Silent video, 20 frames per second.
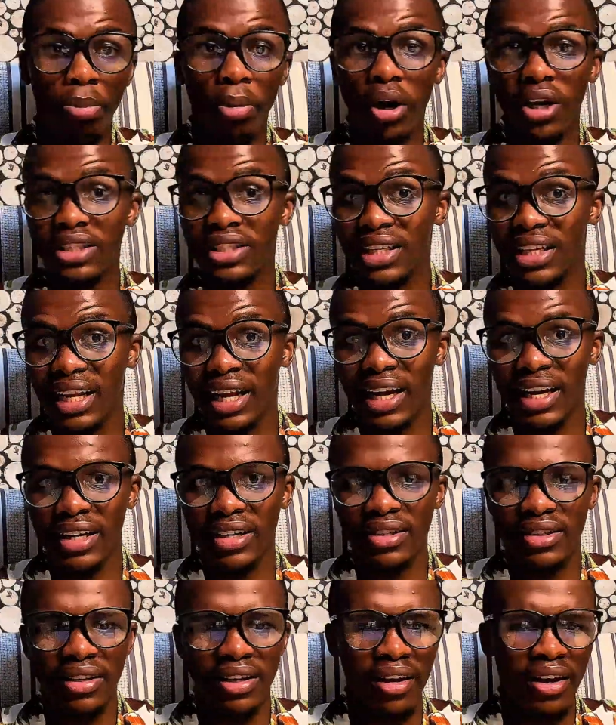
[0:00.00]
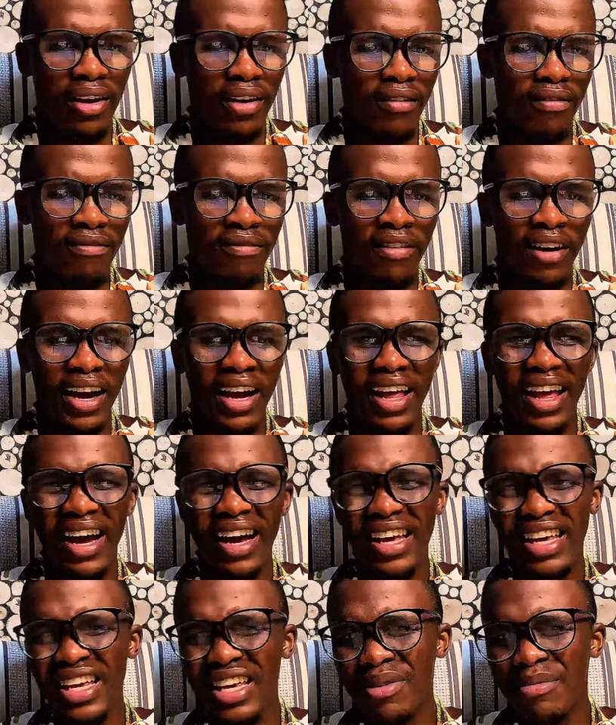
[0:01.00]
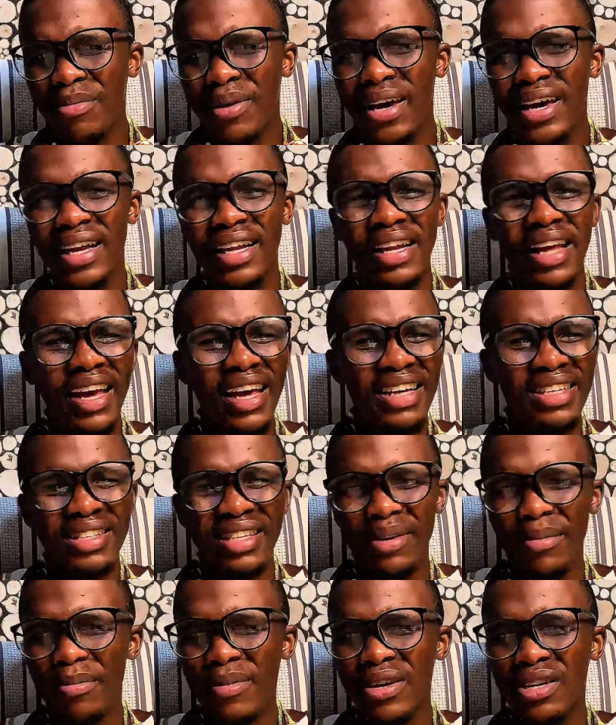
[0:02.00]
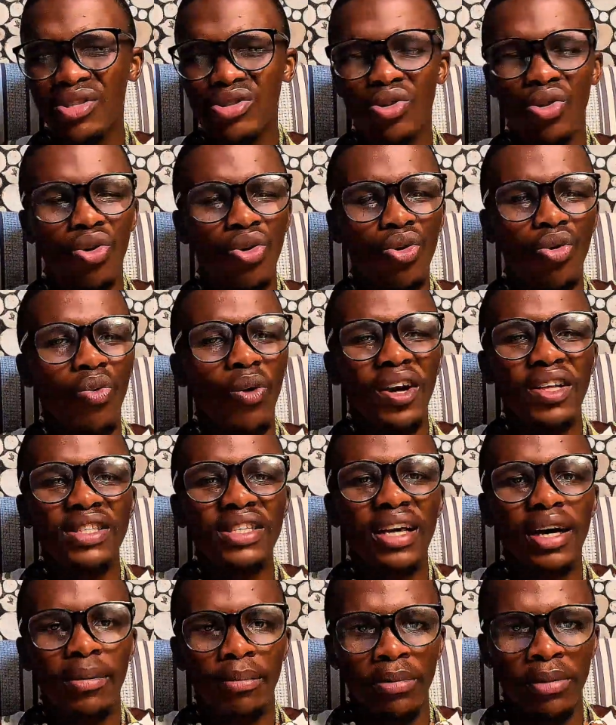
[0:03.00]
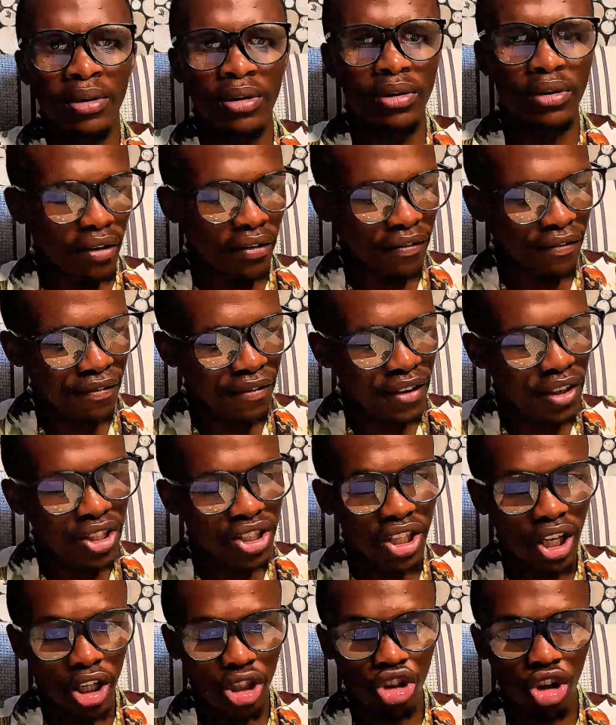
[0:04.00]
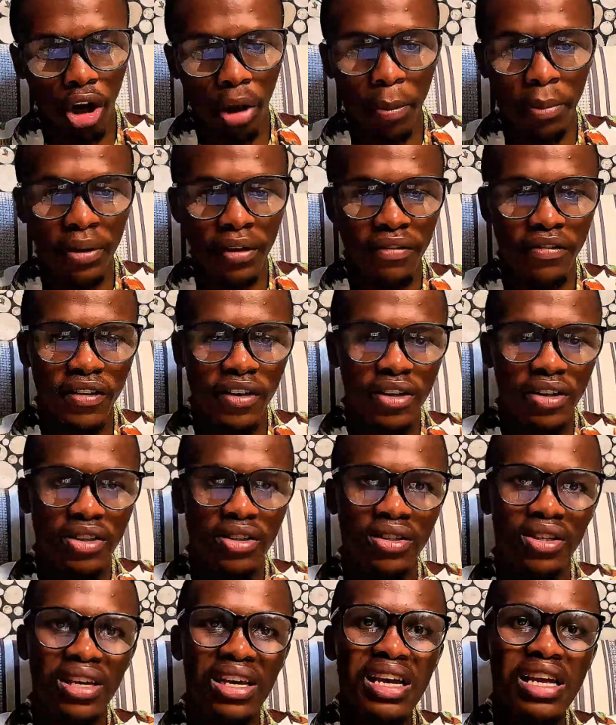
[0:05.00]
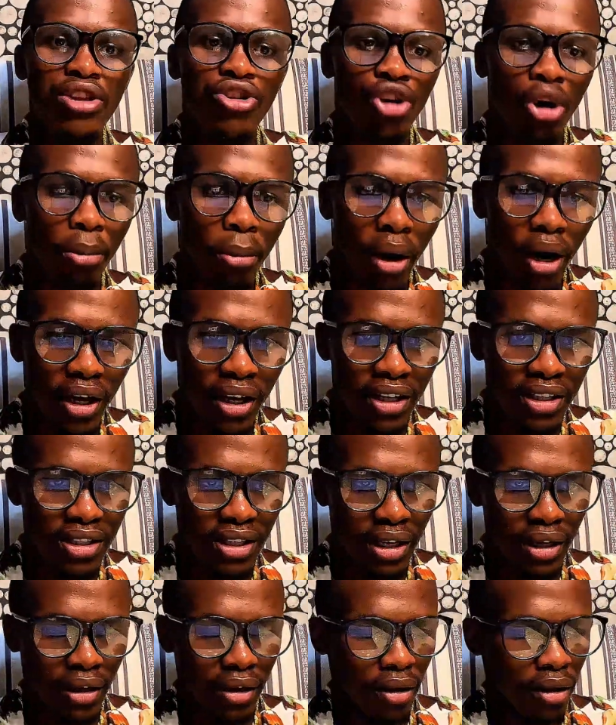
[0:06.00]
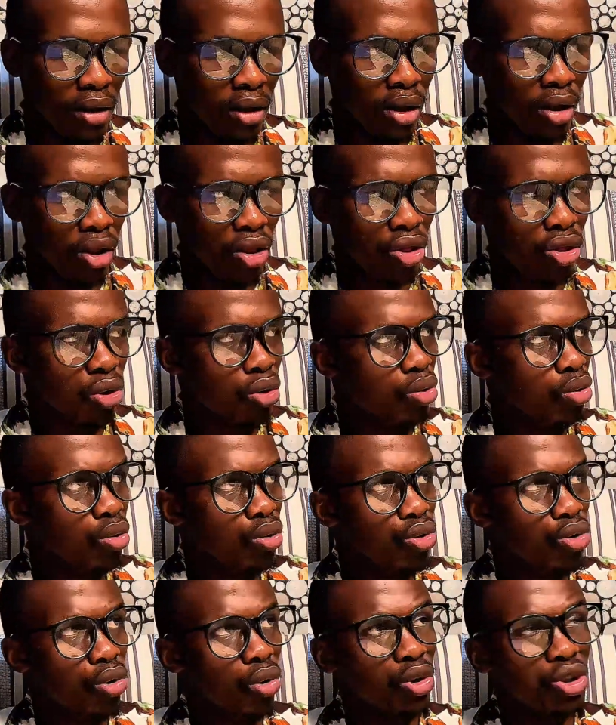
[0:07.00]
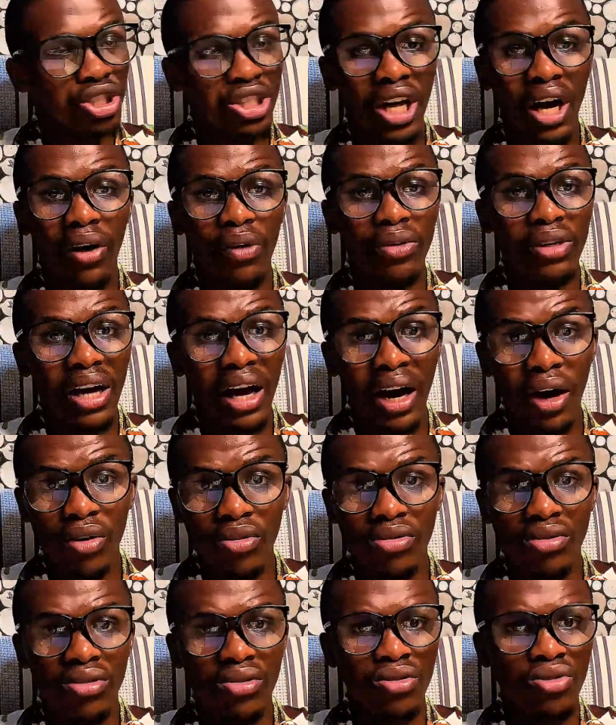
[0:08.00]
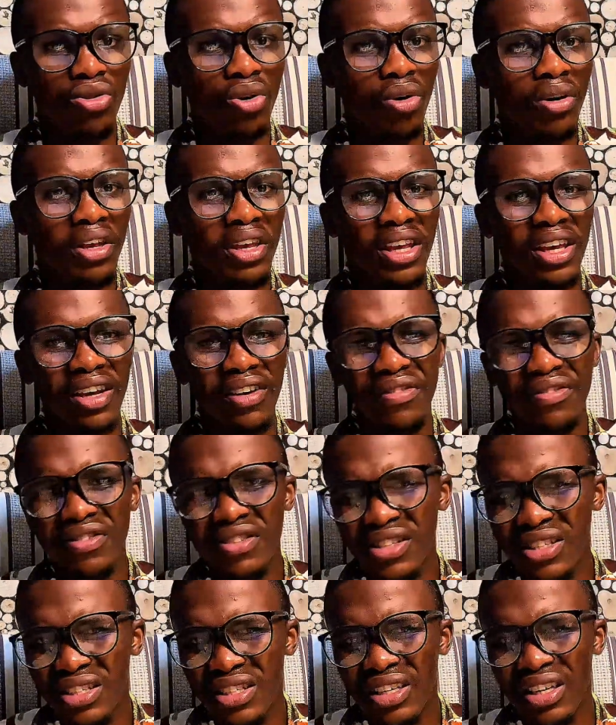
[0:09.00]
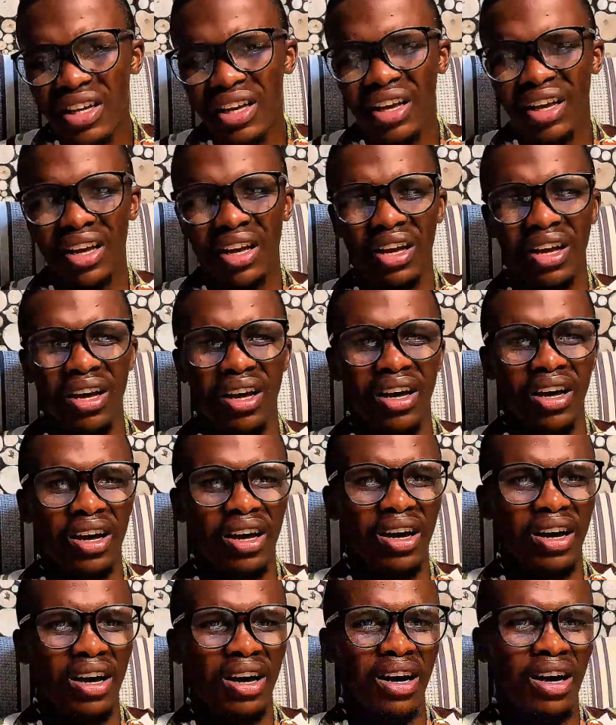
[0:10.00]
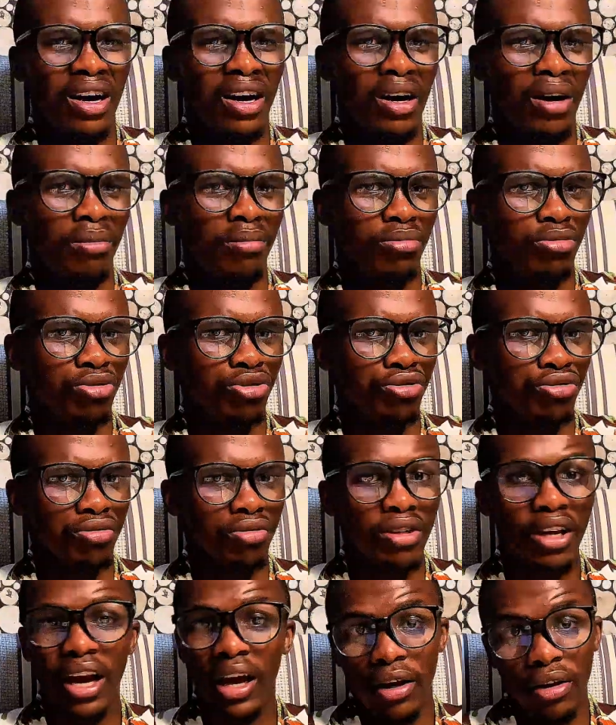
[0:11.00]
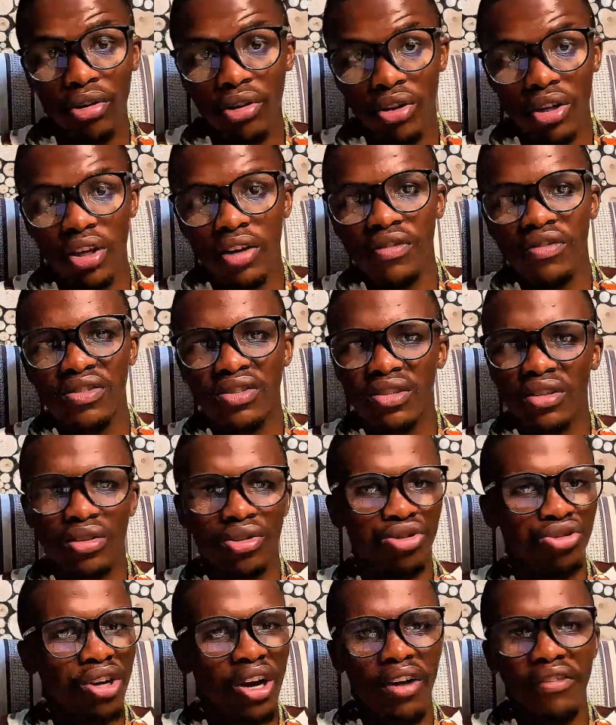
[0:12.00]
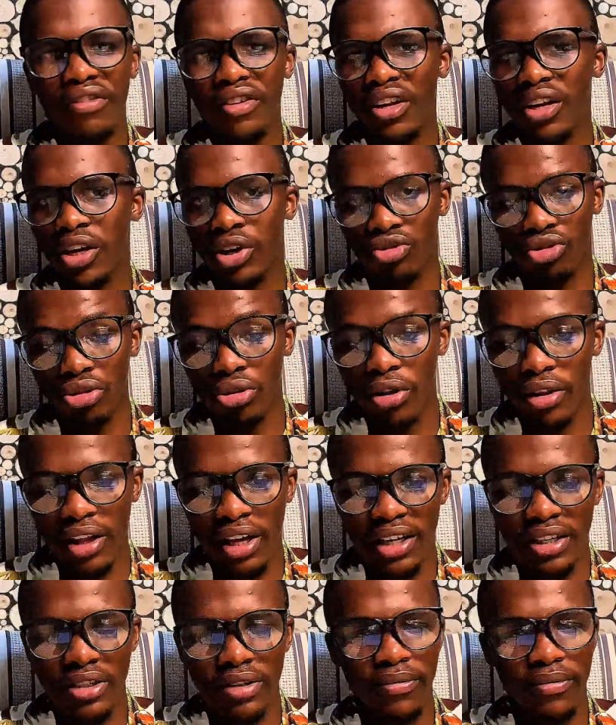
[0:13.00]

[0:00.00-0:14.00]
past clients via email, SMS, or WhatsApp. Feature top referrers in your marketing through your shout outs, your gifts, your gifts, traveling, and all of that.